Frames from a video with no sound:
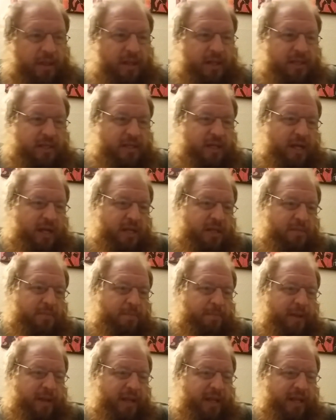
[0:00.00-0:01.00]
It says
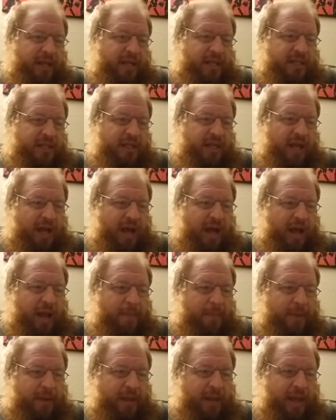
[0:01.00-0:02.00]
Big Easy
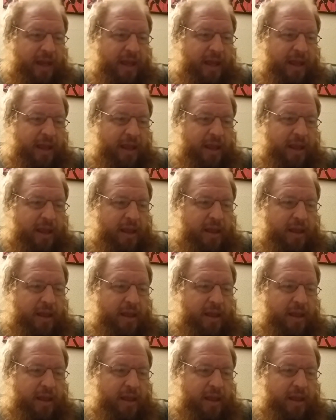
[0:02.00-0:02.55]
IPA.